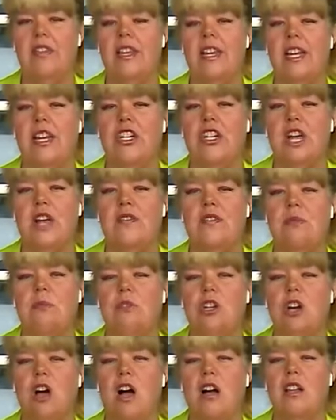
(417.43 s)
And then I shaved
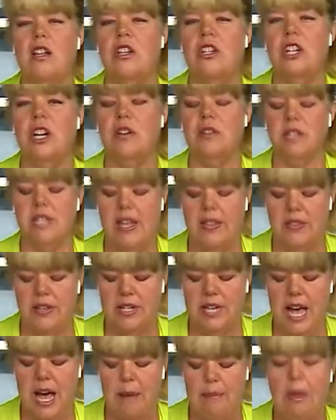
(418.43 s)
some chocolate cherries on
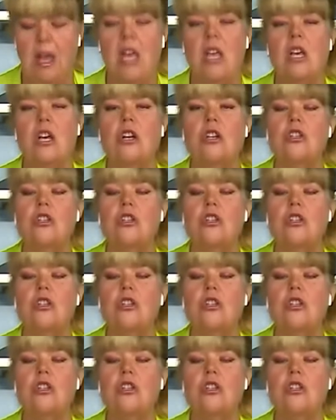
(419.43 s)
the top.